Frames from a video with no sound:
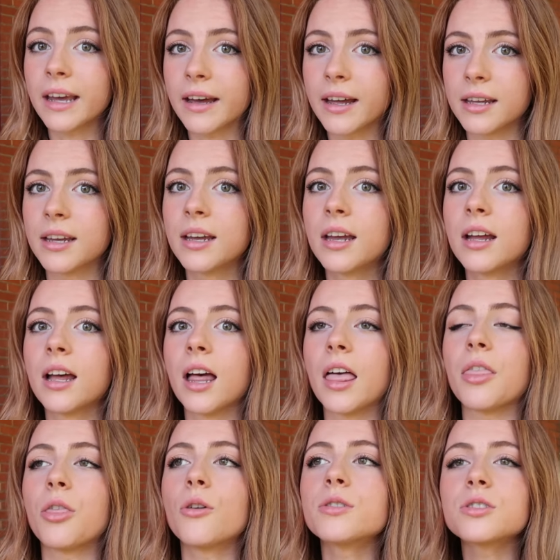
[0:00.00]
day,
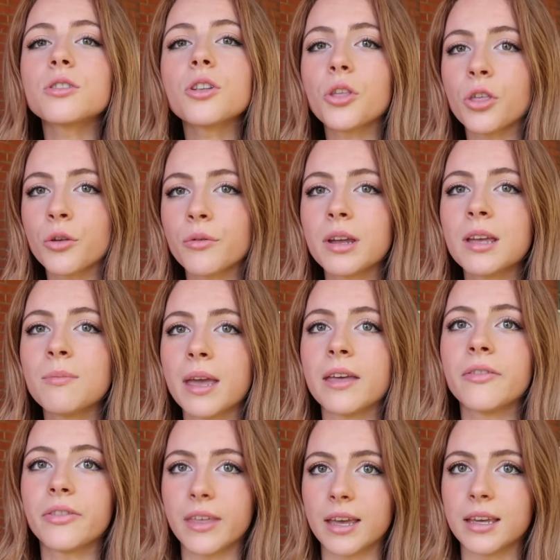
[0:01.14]
those are the 3
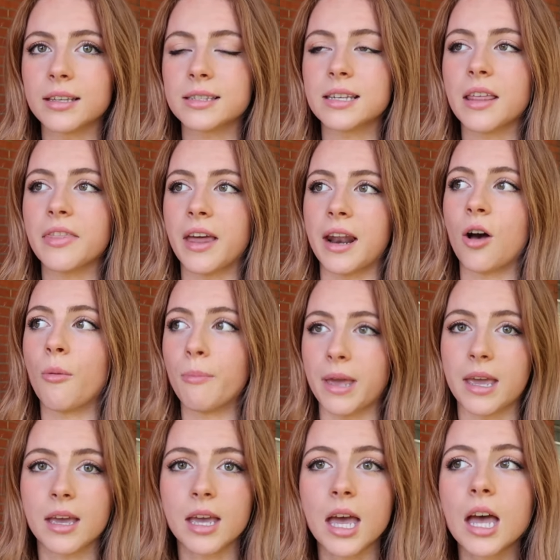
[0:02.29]
main things that help
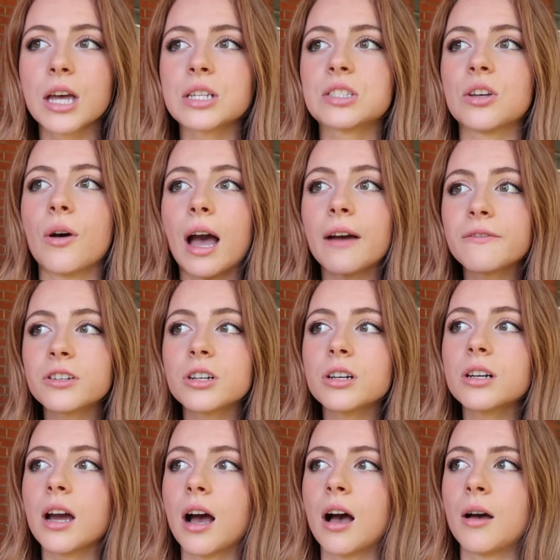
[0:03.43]
me. So
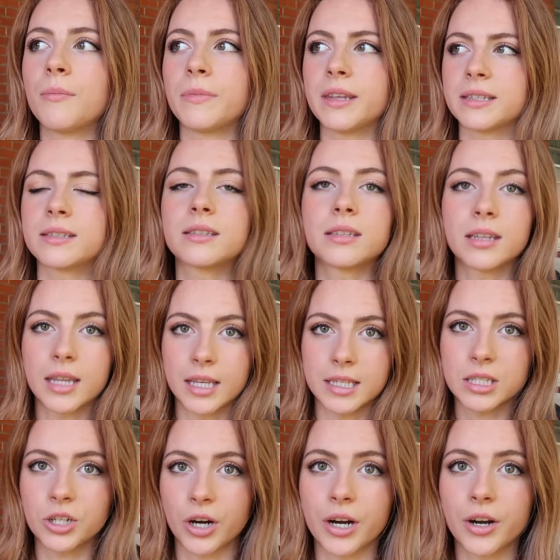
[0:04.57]
after
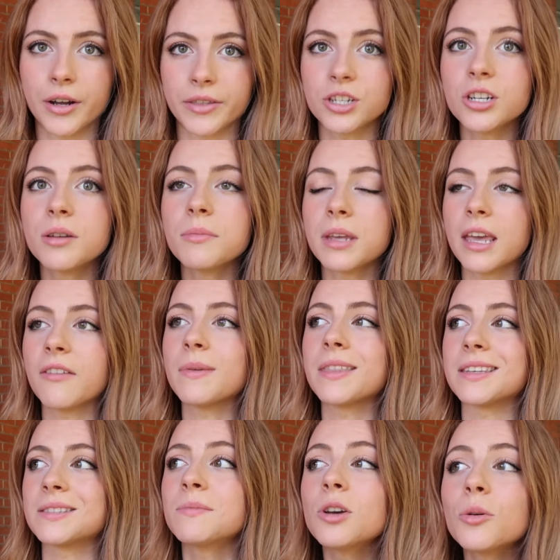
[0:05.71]
this trainer at the gym gave me
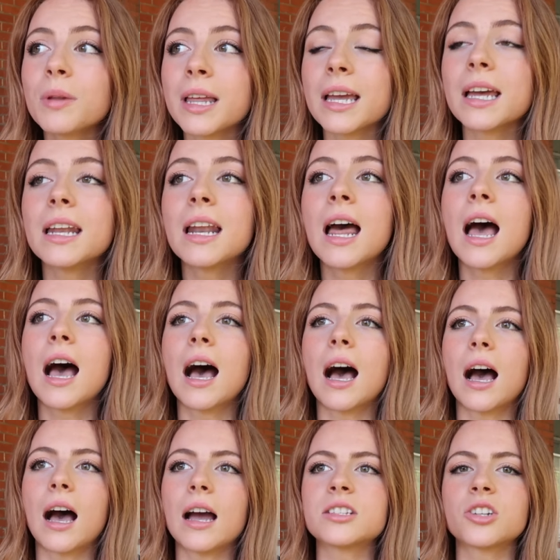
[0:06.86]
this meal plan,
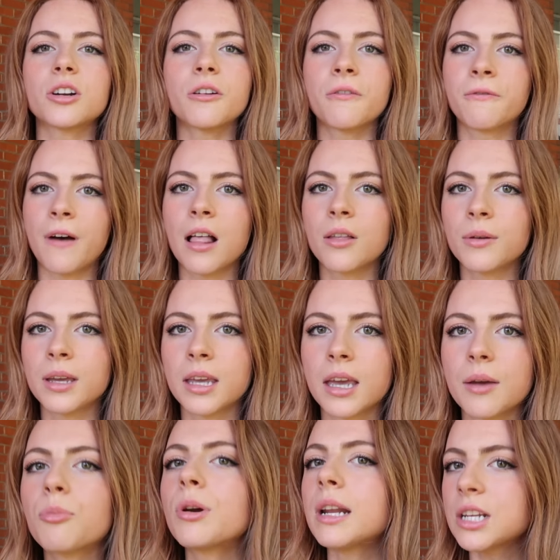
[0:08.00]
I started following
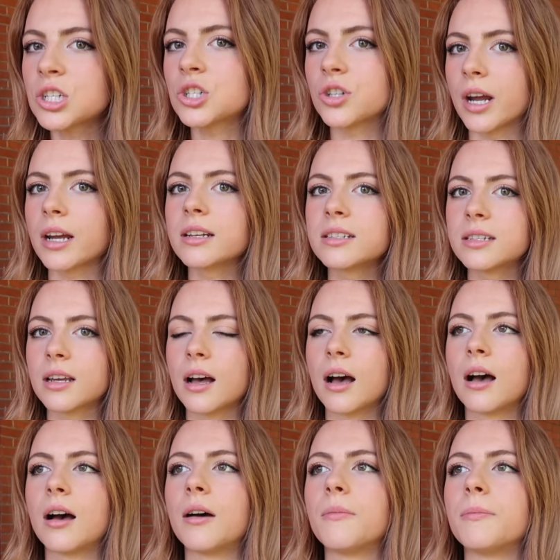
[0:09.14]
it pretty strict.
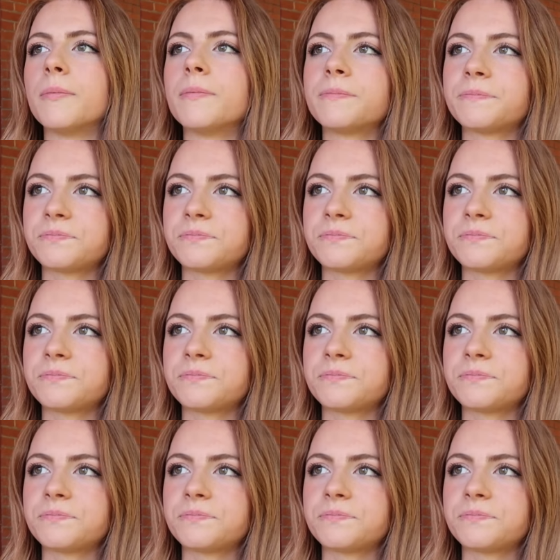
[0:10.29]
And